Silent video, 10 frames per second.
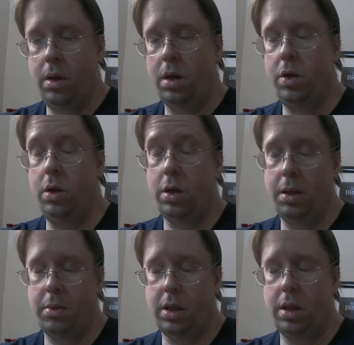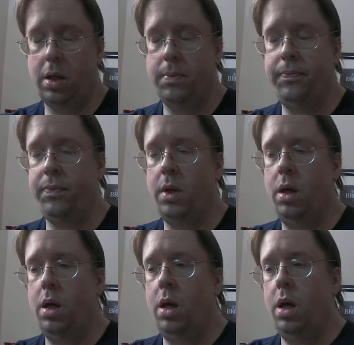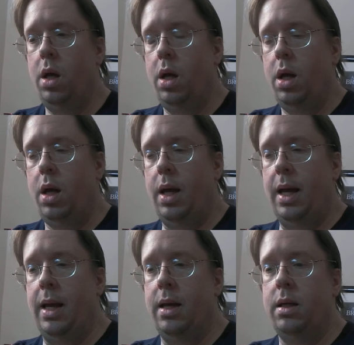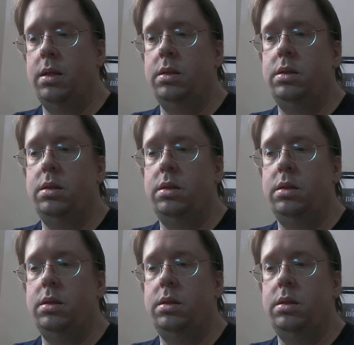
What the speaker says: a good-looking billionaire, and